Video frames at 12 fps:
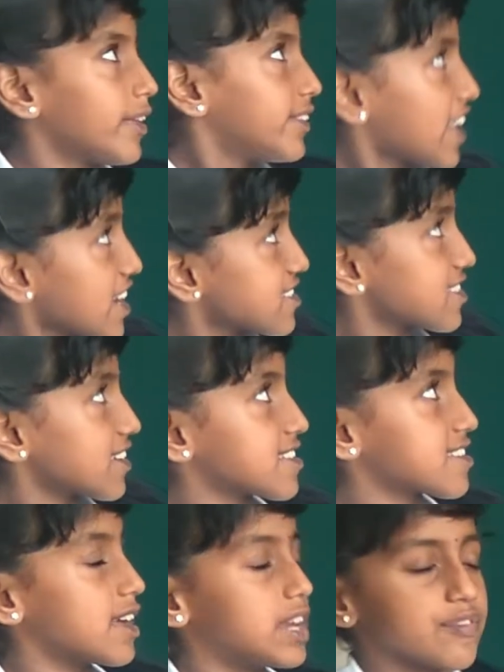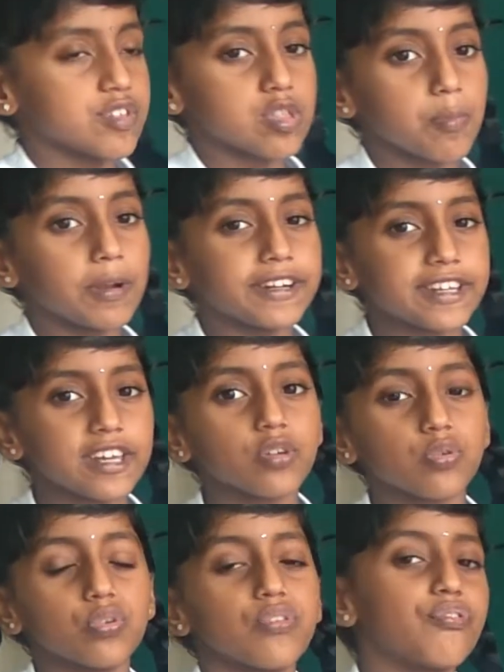Next, it is the divisibility
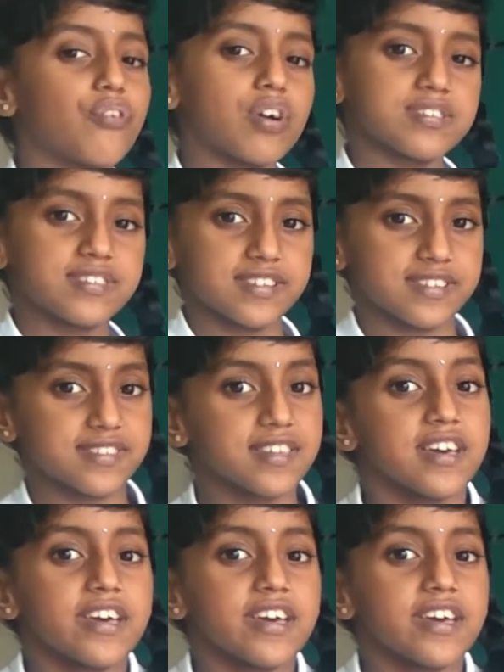rule for 6.